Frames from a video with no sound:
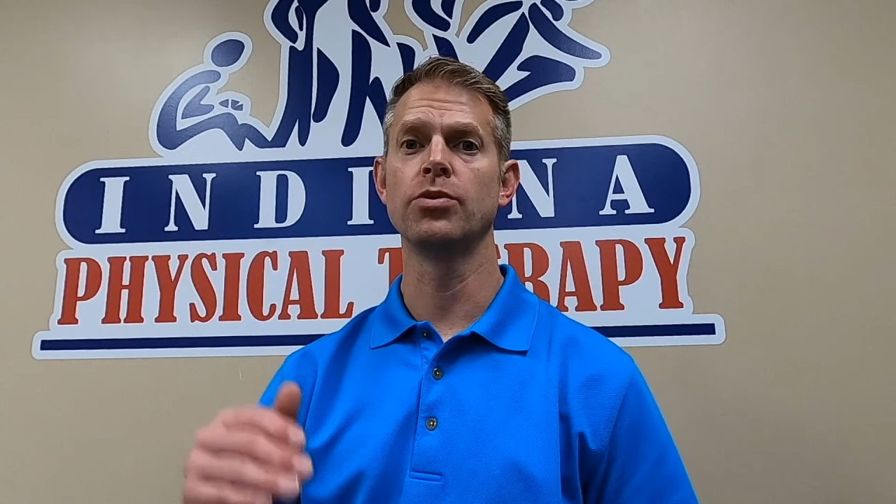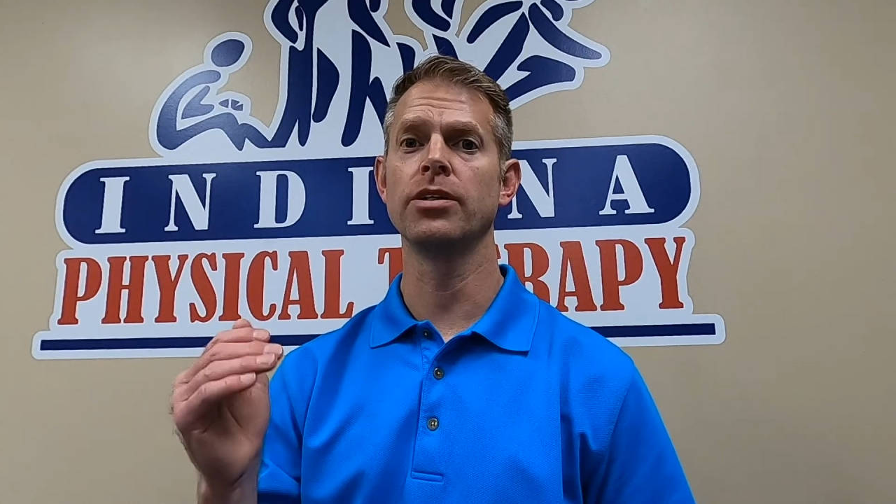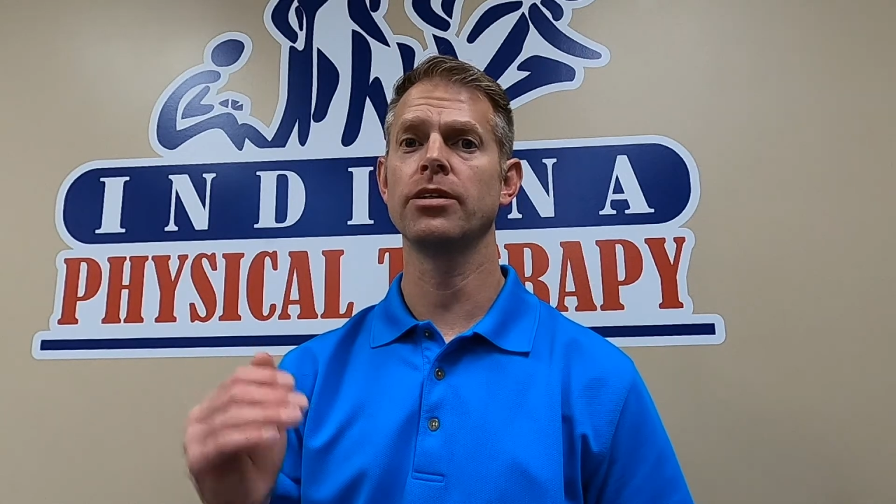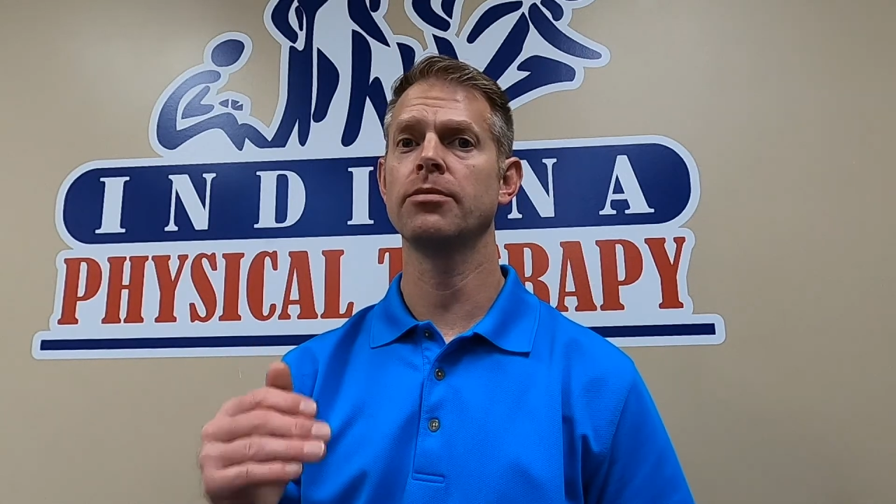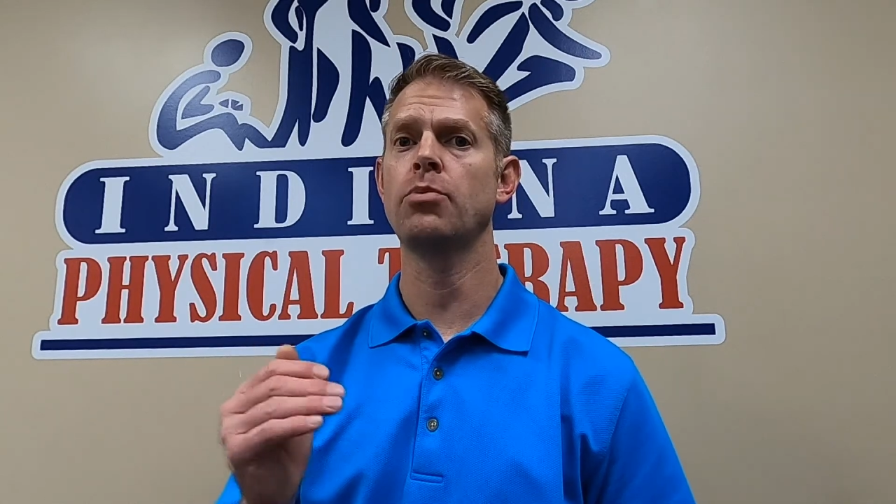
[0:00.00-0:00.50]

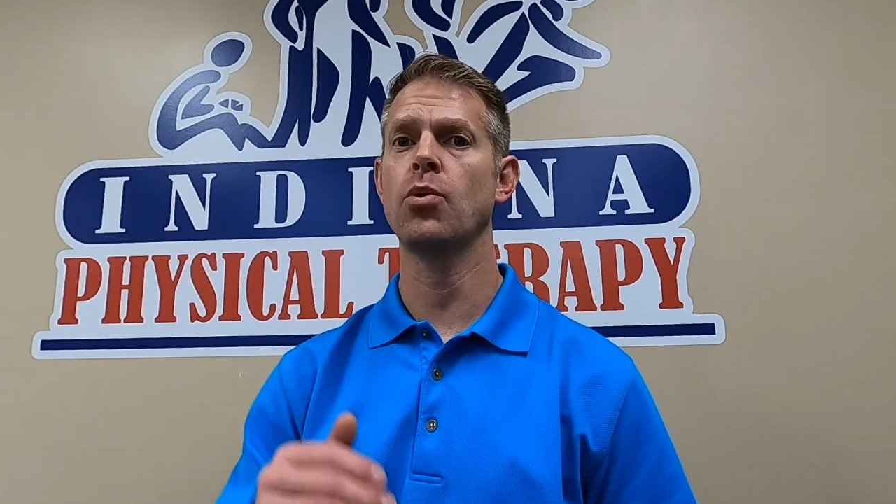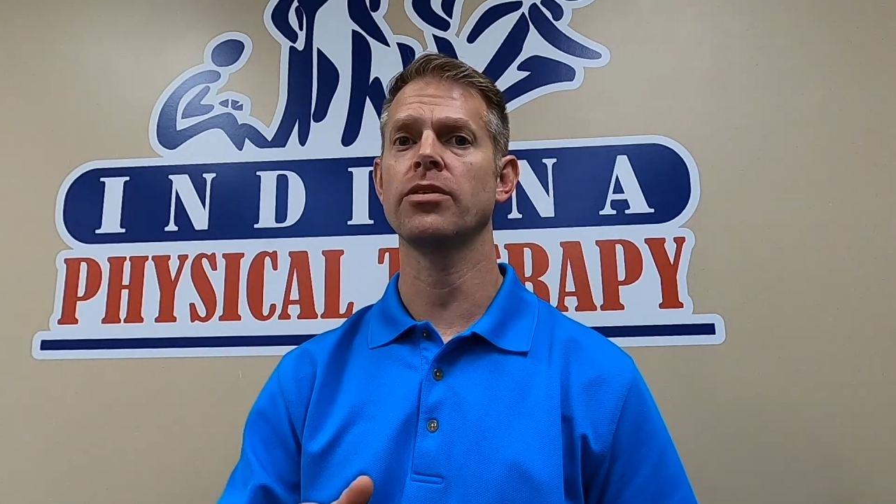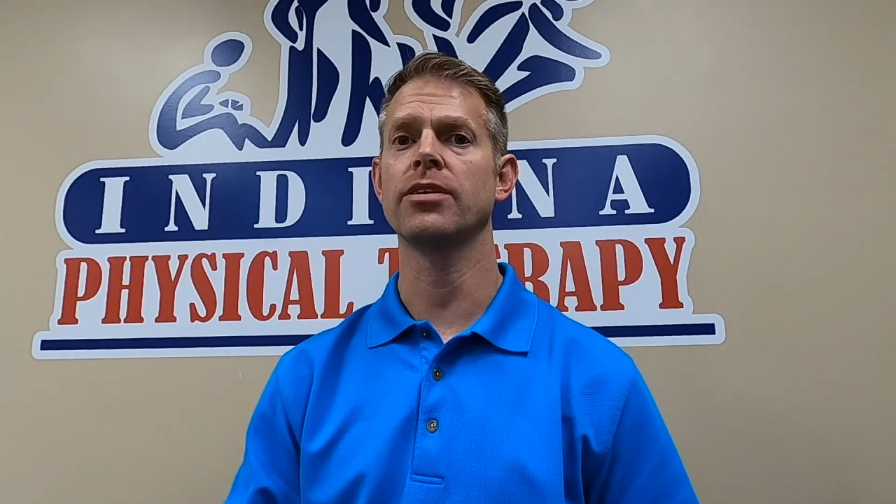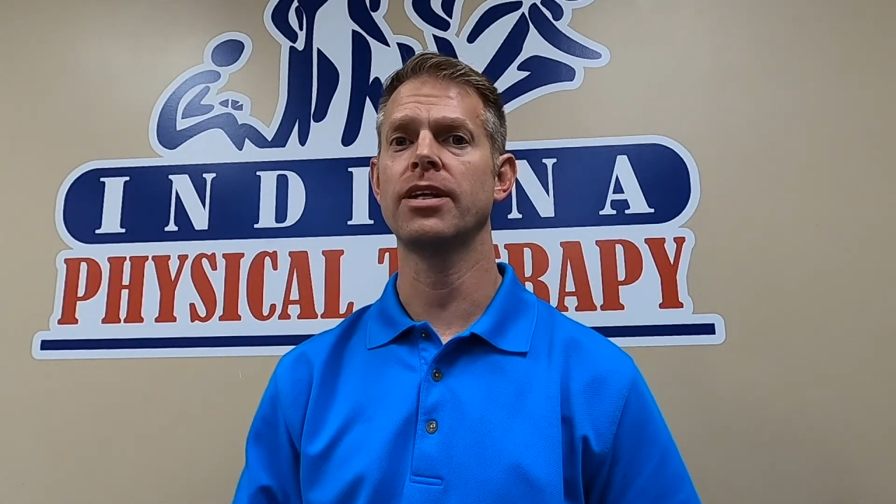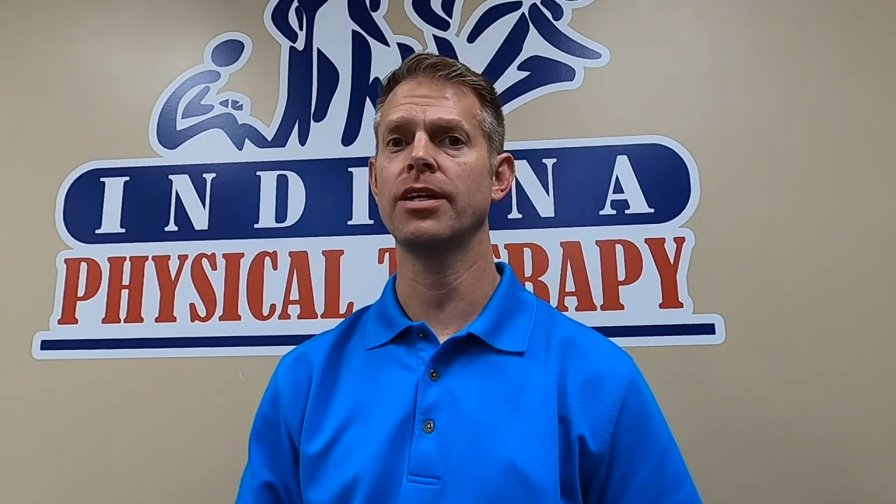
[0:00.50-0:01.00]
really
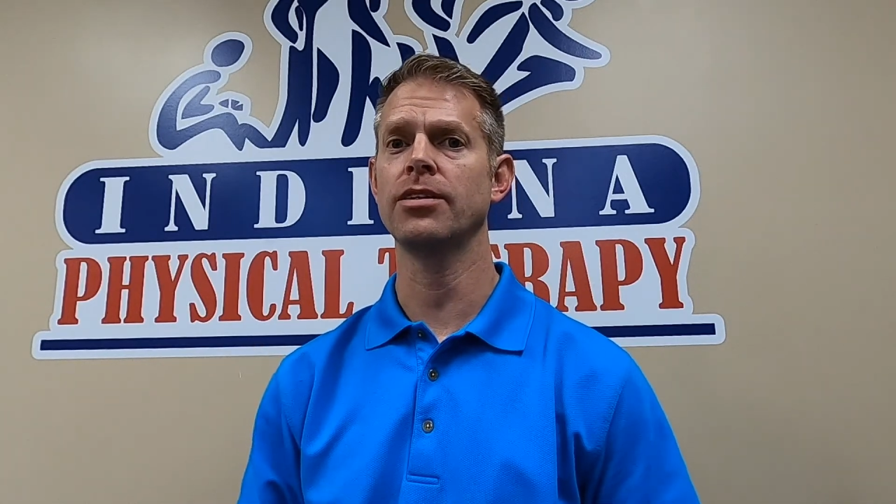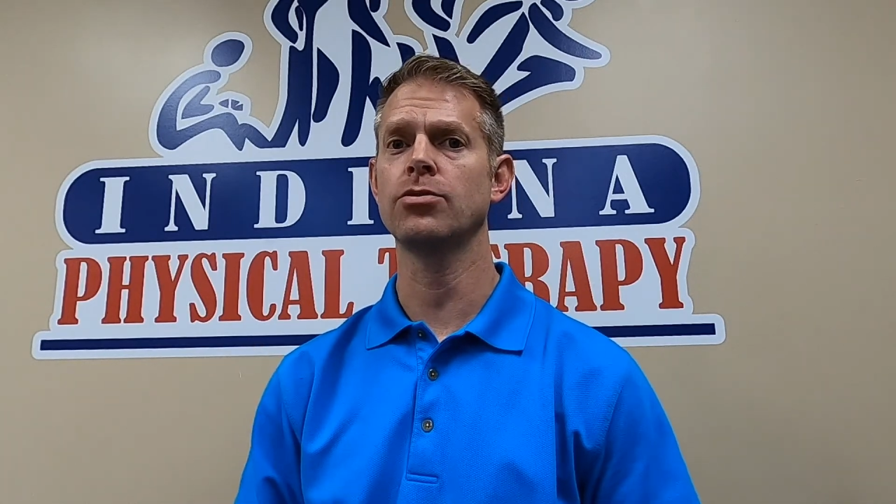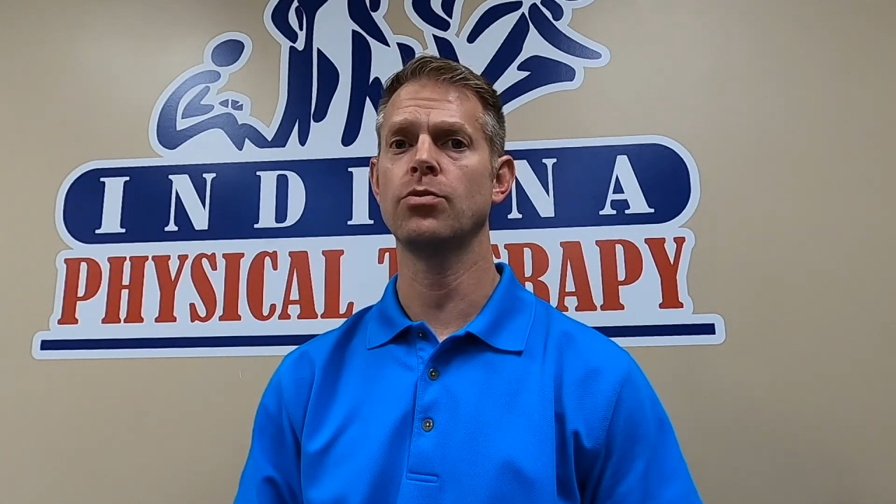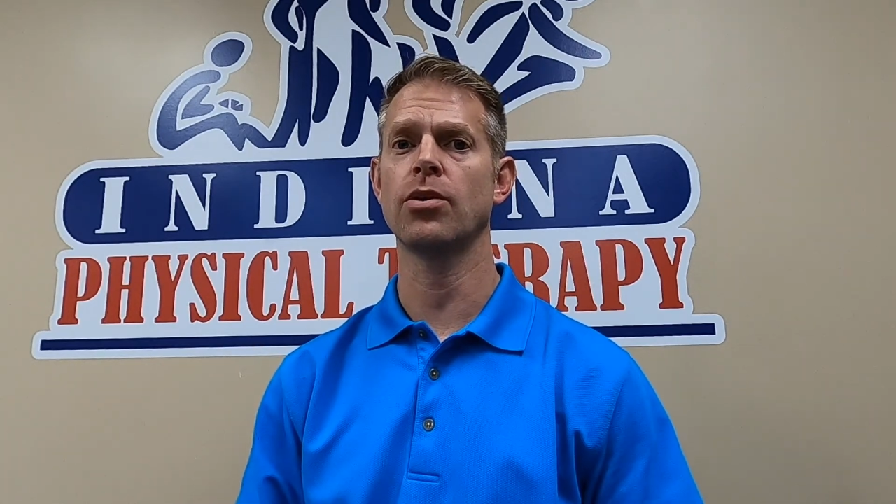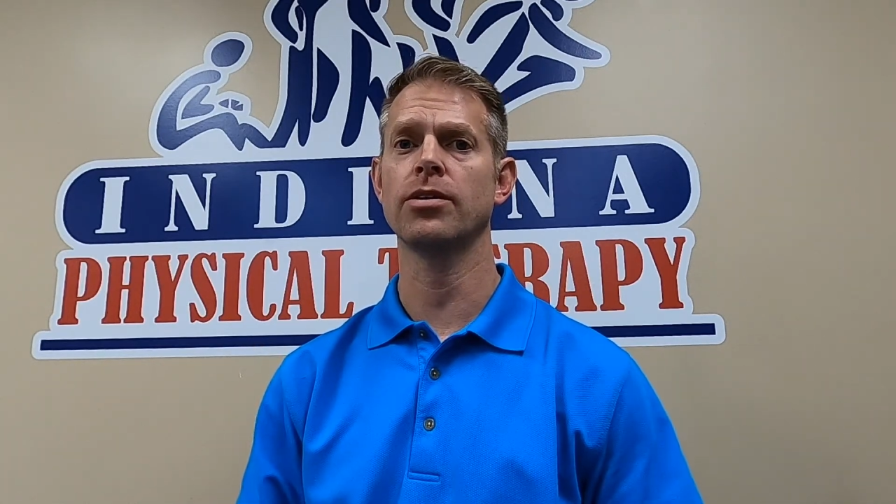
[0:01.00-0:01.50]
important thing
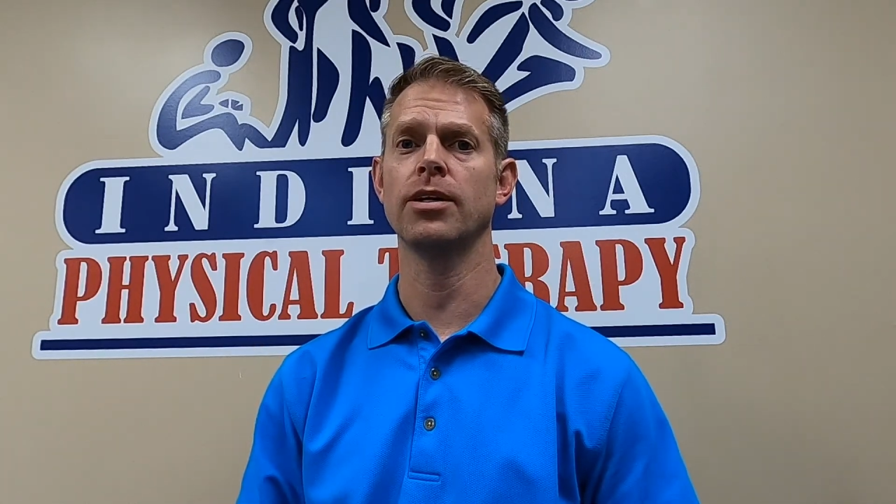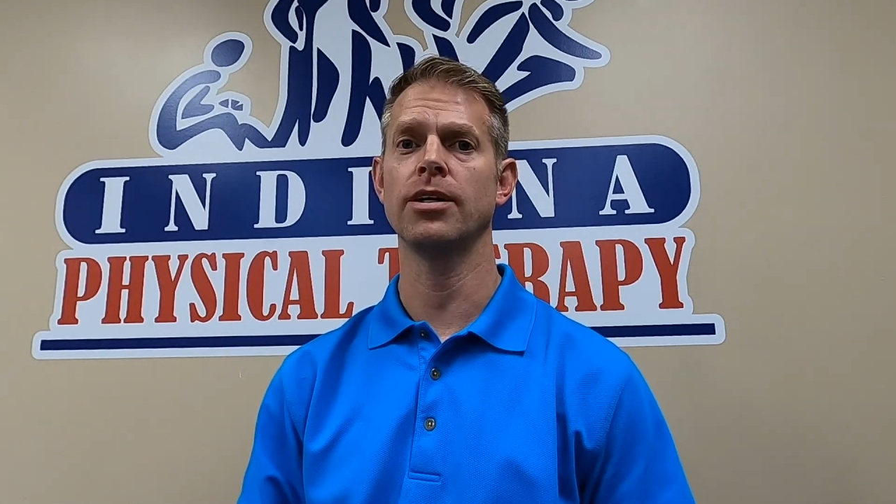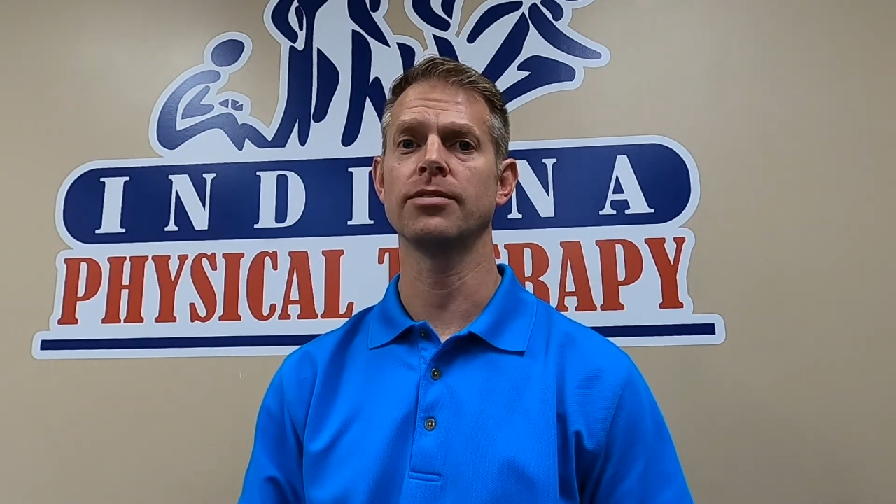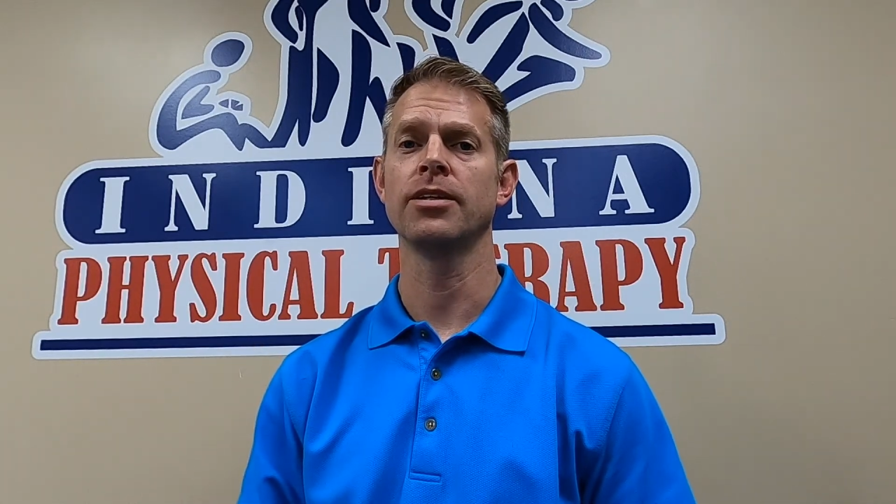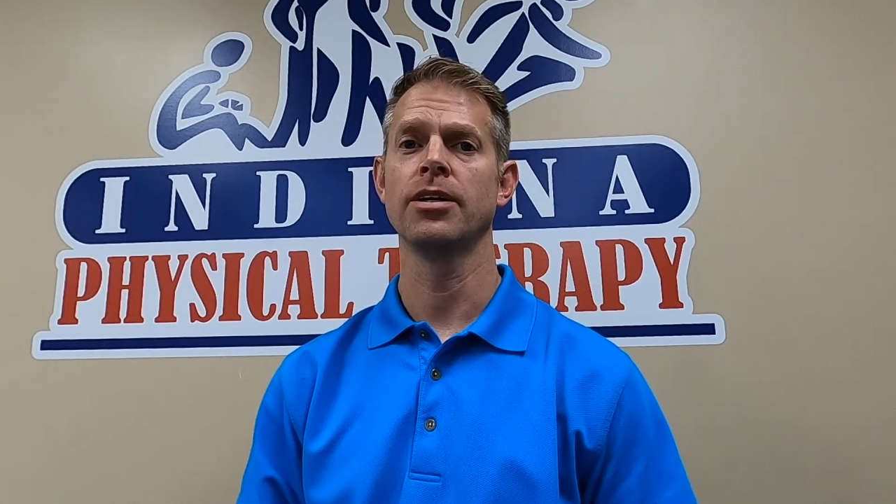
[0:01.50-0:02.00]
to work
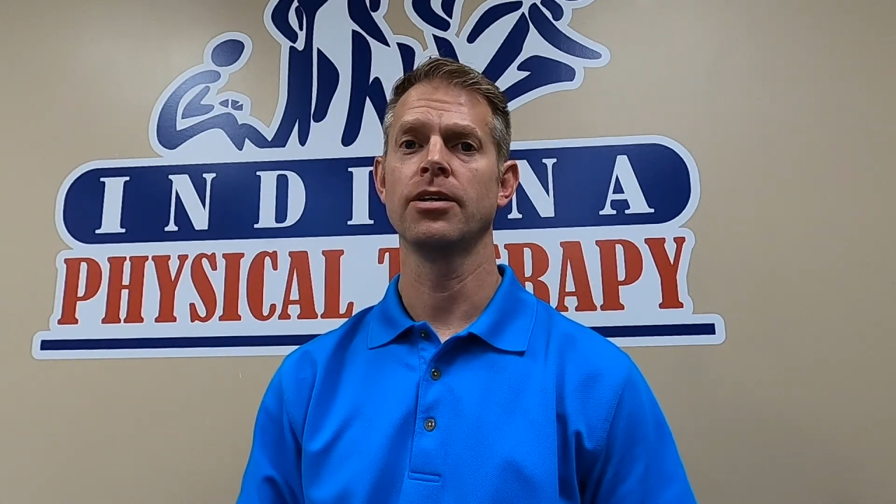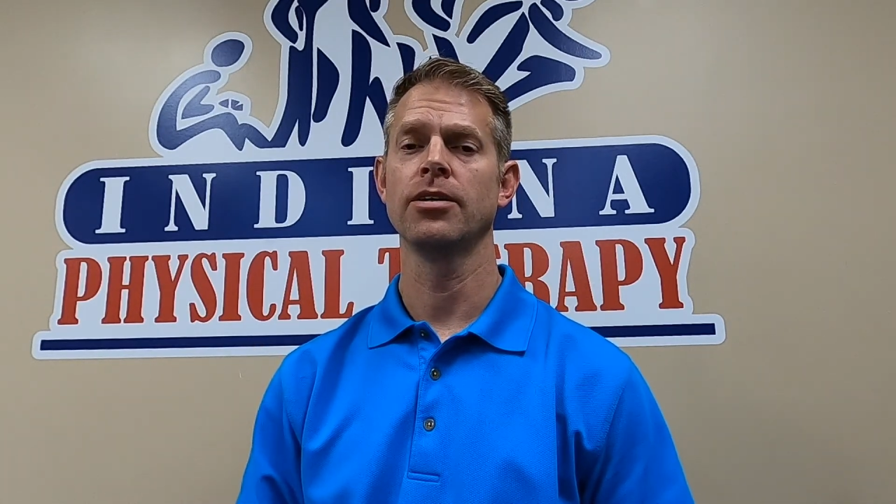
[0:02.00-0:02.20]
on